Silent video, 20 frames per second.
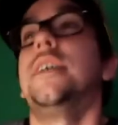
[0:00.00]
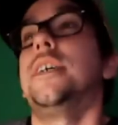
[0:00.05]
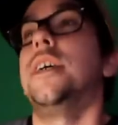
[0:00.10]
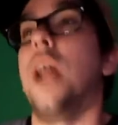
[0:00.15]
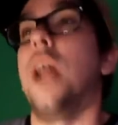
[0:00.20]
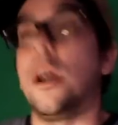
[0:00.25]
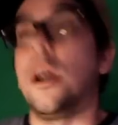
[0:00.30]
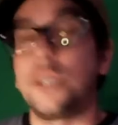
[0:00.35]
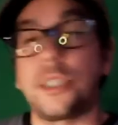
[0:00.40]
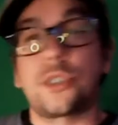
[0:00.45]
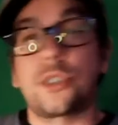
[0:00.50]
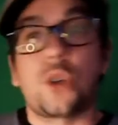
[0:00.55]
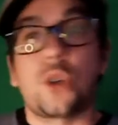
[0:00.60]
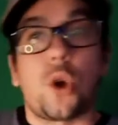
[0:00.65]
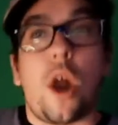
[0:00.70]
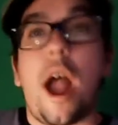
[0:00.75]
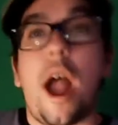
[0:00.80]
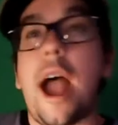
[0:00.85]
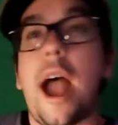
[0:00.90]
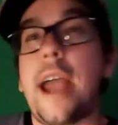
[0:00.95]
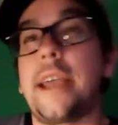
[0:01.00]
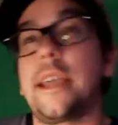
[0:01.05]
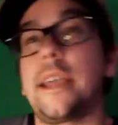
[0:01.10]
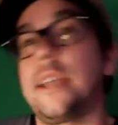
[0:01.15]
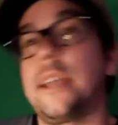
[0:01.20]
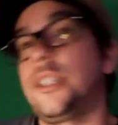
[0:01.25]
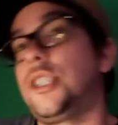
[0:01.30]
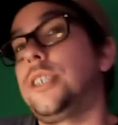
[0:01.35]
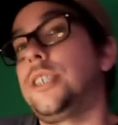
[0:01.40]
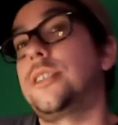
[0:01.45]
you know, she's crying
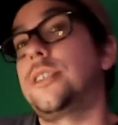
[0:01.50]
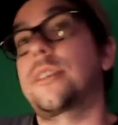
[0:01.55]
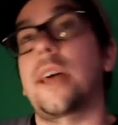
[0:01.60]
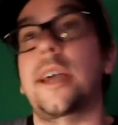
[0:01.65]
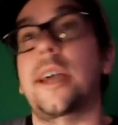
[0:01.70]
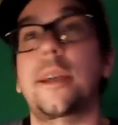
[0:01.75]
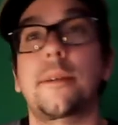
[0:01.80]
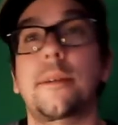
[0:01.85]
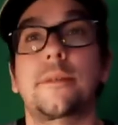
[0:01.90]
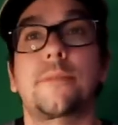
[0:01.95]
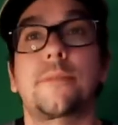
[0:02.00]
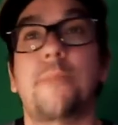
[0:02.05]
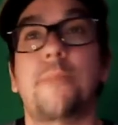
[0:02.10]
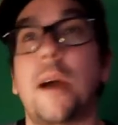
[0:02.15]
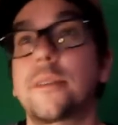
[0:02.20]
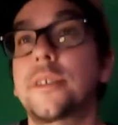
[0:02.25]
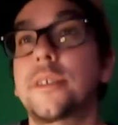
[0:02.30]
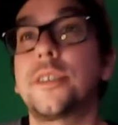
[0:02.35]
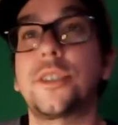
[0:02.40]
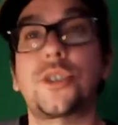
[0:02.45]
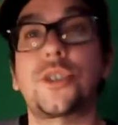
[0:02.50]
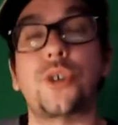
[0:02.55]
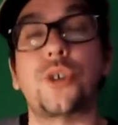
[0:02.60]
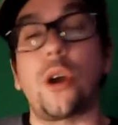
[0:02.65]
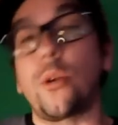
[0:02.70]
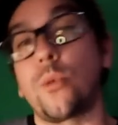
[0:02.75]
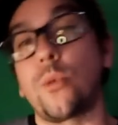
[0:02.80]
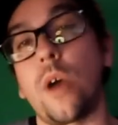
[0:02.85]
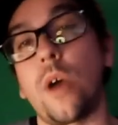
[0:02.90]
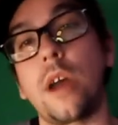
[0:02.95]
and she's like about to just
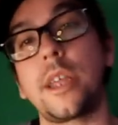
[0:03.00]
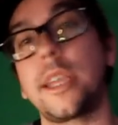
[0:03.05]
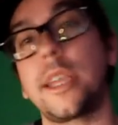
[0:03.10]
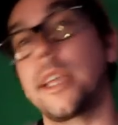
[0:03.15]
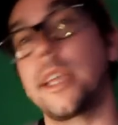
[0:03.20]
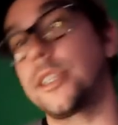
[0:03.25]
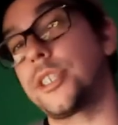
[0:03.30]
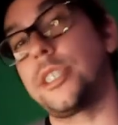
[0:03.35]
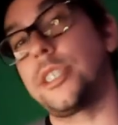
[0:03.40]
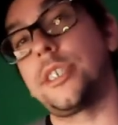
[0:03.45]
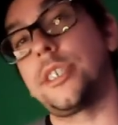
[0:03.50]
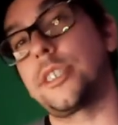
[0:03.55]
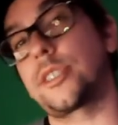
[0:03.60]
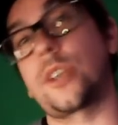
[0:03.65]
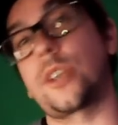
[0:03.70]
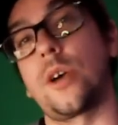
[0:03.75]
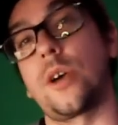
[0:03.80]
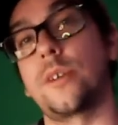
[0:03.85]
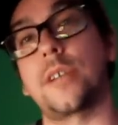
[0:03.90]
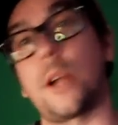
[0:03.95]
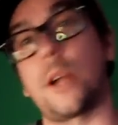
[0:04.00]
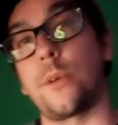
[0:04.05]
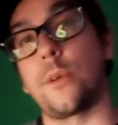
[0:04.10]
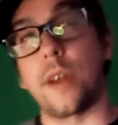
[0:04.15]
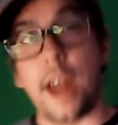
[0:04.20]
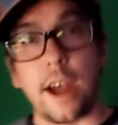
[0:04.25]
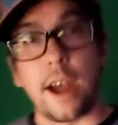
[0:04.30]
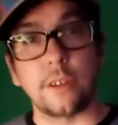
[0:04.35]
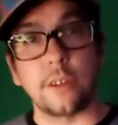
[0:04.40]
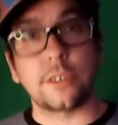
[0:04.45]
start running, and she just goes, I
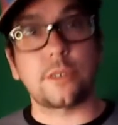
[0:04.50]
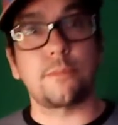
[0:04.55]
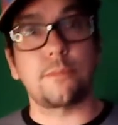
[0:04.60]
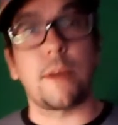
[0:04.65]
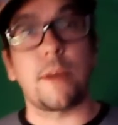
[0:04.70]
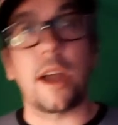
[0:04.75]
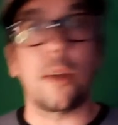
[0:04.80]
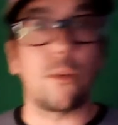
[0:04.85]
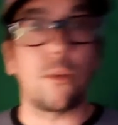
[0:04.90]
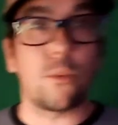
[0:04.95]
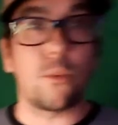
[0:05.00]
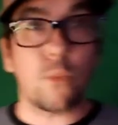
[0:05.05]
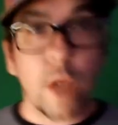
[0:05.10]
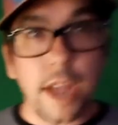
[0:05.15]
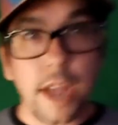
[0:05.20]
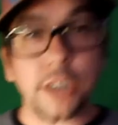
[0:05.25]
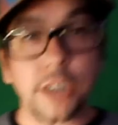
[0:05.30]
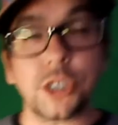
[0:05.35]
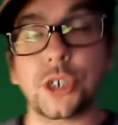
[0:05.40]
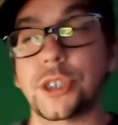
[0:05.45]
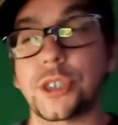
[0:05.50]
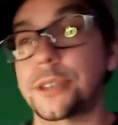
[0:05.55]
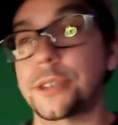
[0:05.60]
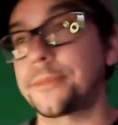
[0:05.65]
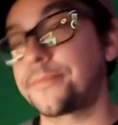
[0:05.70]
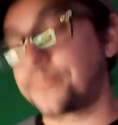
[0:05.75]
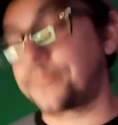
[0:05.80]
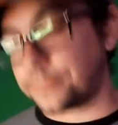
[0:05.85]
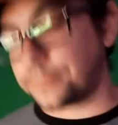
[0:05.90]
renounce my wish.